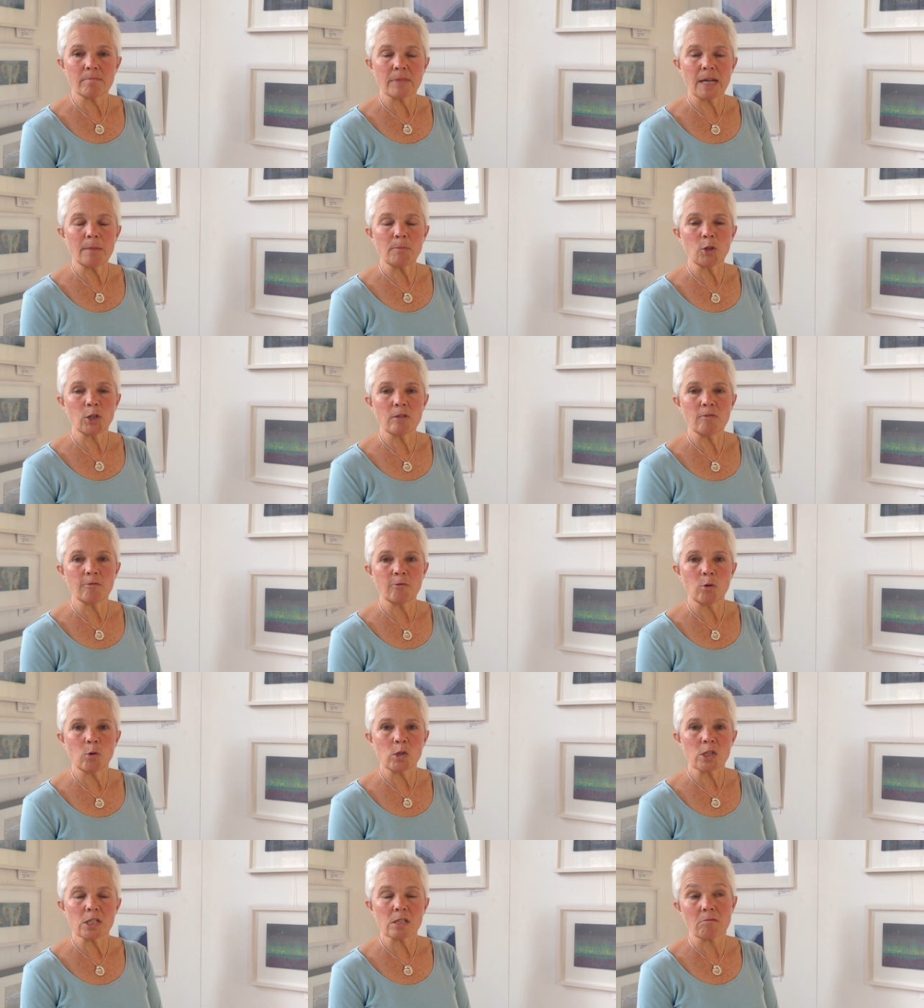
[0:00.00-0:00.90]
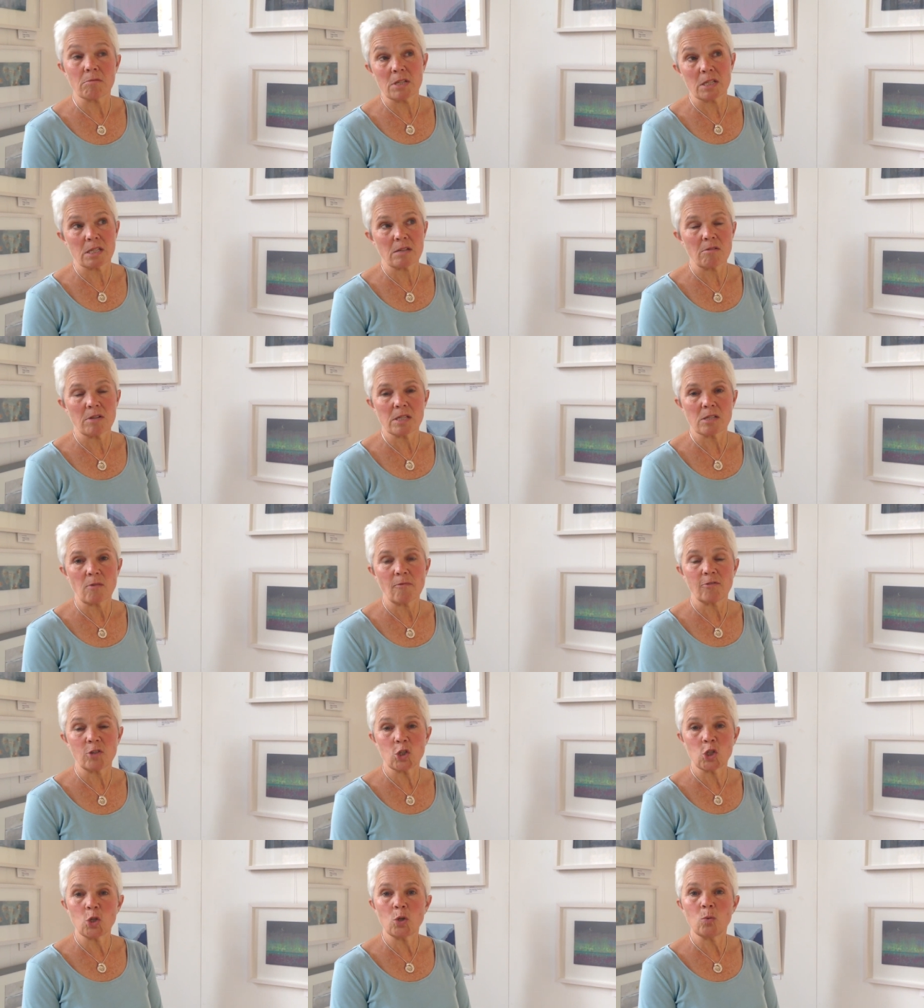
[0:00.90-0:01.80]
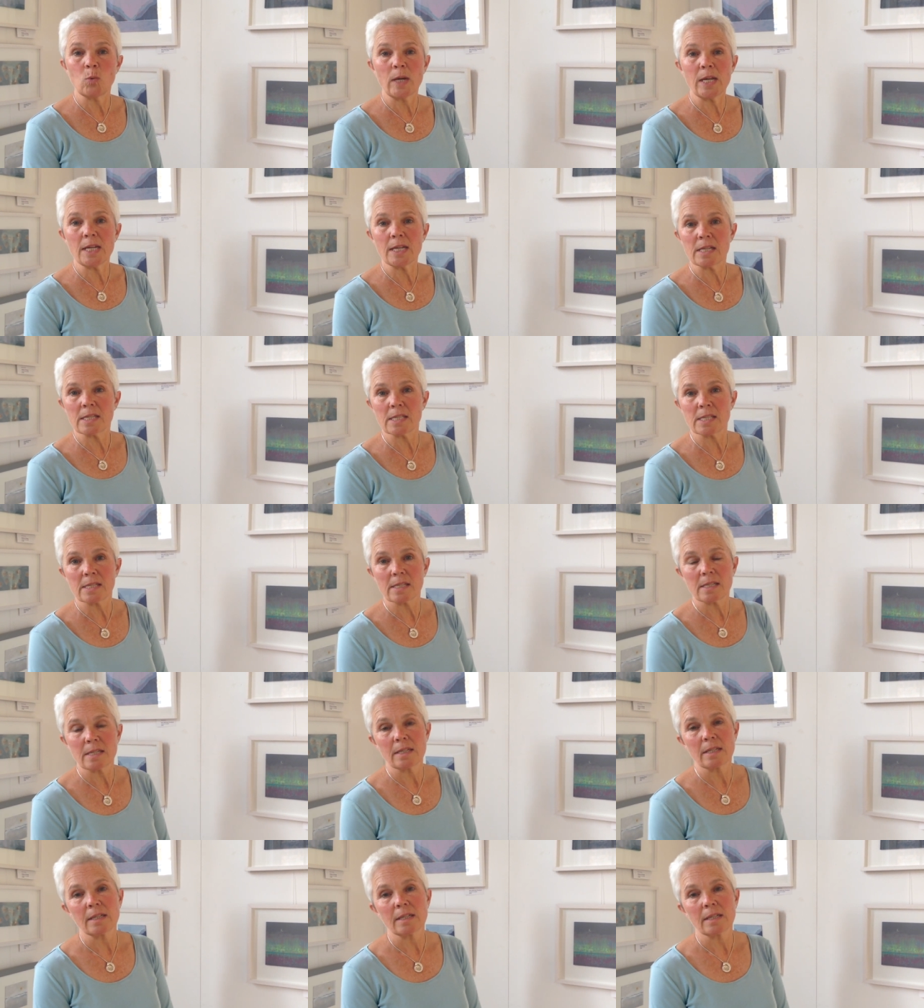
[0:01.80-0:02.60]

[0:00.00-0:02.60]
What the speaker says: I'm looking forward to it. So it's on for 2 weeks,